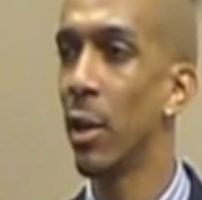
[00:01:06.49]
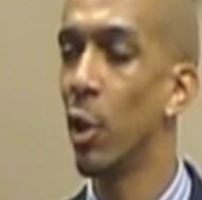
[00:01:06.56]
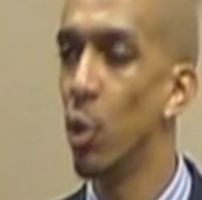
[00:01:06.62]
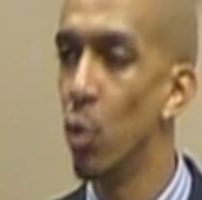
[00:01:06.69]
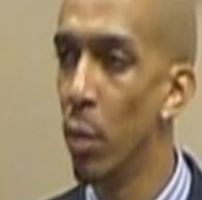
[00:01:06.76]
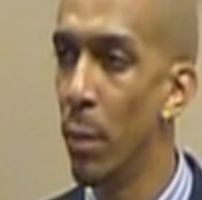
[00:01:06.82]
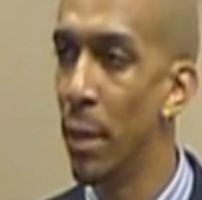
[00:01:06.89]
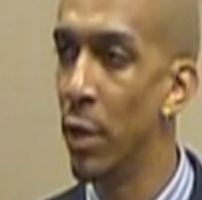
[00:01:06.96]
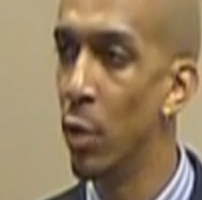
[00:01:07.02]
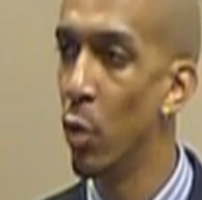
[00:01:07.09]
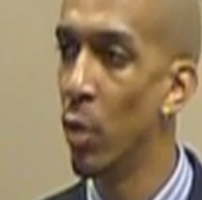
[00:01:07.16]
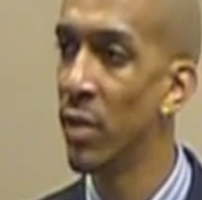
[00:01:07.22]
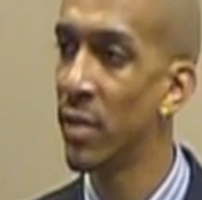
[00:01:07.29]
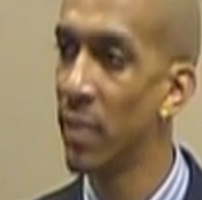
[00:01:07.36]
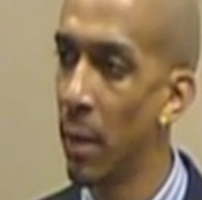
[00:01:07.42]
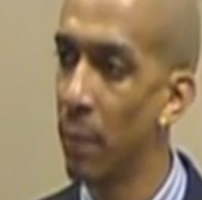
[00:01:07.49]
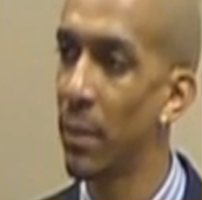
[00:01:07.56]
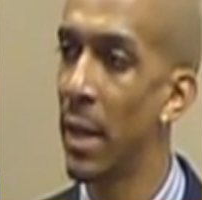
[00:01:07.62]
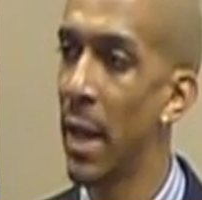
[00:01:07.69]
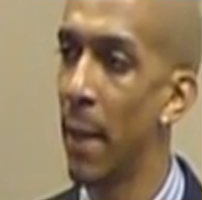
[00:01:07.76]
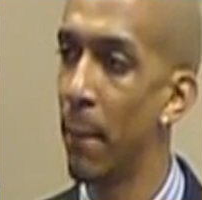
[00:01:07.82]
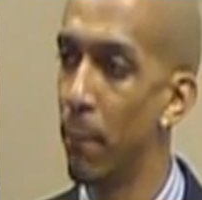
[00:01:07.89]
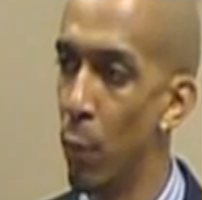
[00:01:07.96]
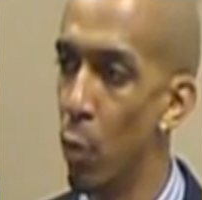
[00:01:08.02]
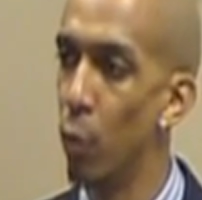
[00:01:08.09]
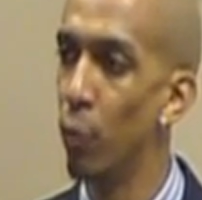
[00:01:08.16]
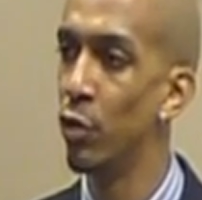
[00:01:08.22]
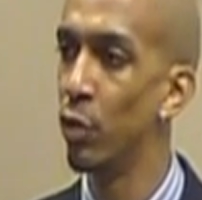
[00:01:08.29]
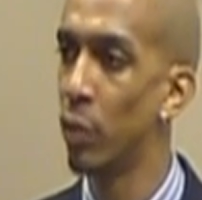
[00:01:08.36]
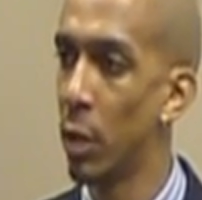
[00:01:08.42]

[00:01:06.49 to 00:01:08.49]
you would be doing something that moves you